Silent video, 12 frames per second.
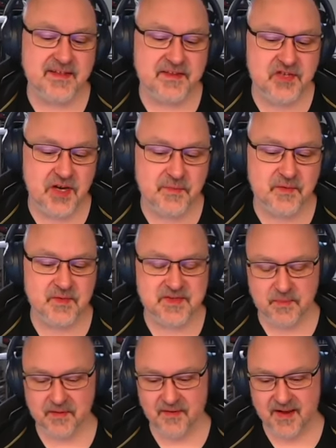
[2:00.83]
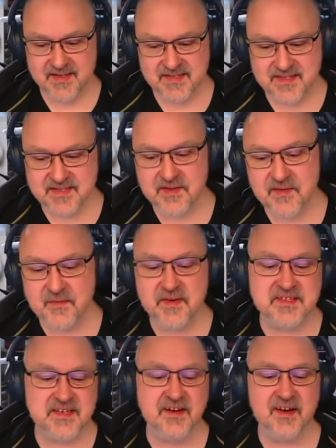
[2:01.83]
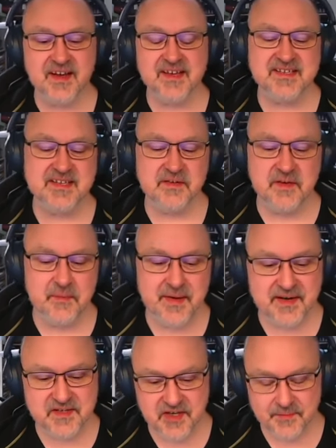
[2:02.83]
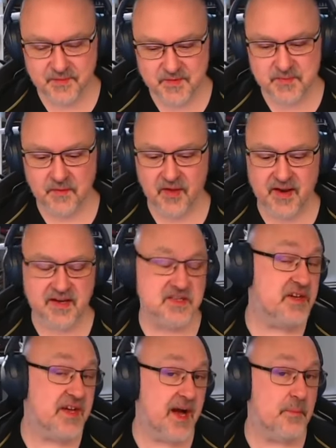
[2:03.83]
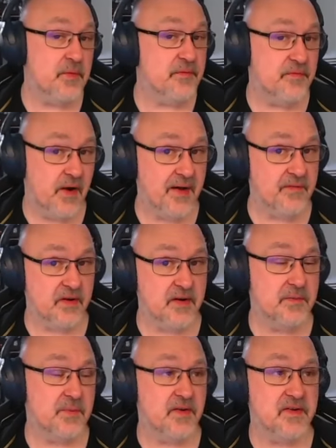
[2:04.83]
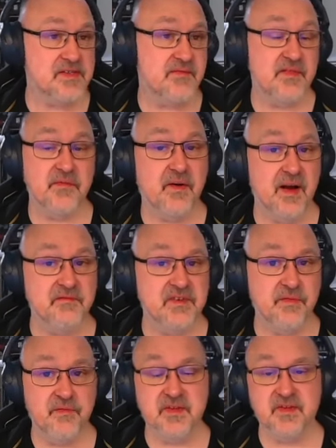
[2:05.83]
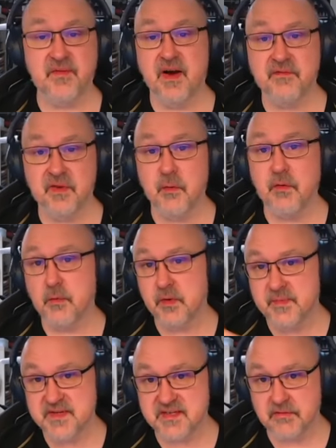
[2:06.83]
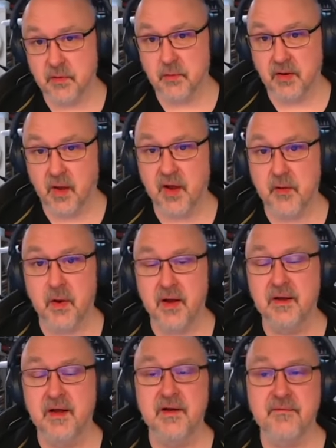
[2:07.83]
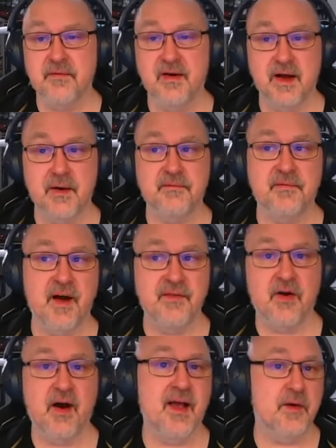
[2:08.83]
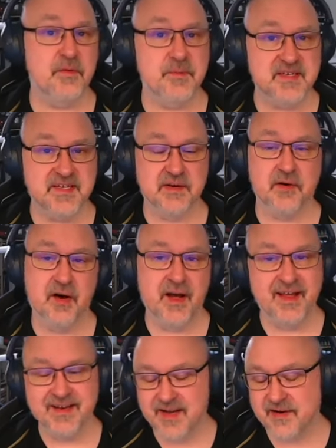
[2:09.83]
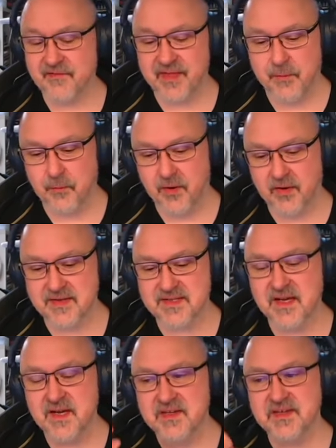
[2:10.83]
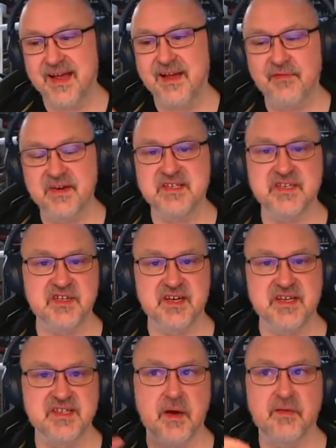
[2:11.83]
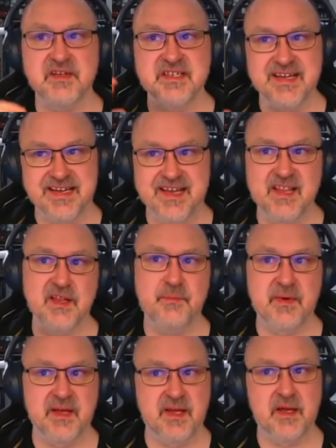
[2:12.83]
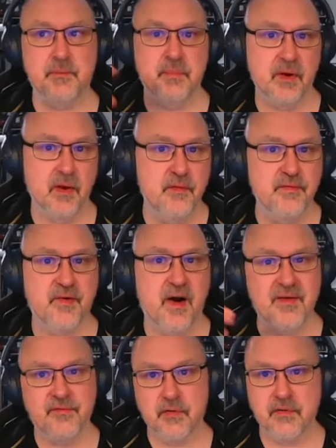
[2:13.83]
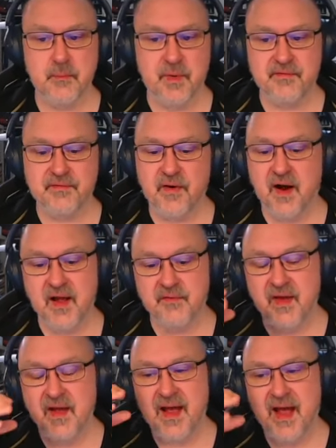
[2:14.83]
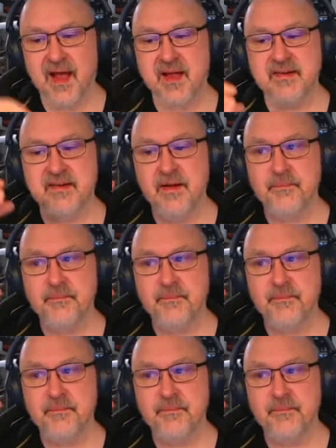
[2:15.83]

German whisper lines. So the first thing I can tell you about a German whisper line is you can't put five on it because of the five difference. Five lower would be zero or lower. Uh, five higher would be 10 or higher. None of that works. So every digit is going to either be below five or above five. And